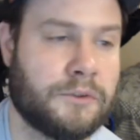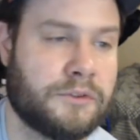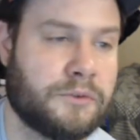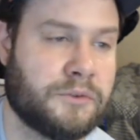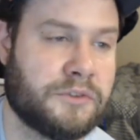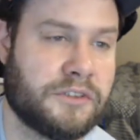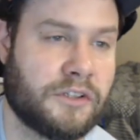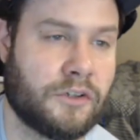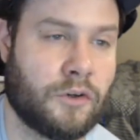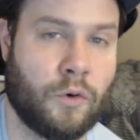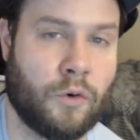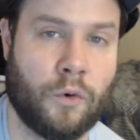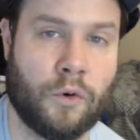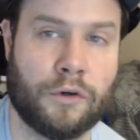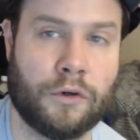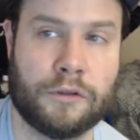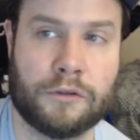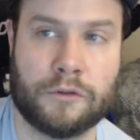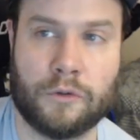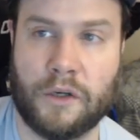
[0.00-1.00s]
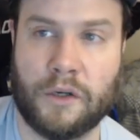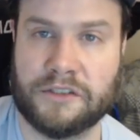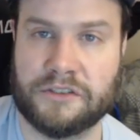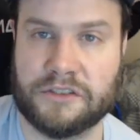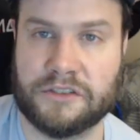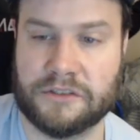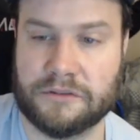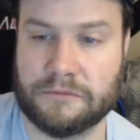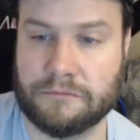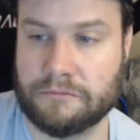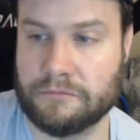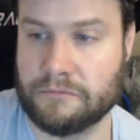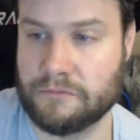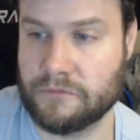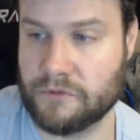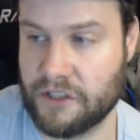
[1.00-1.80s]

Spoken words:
which was the core question,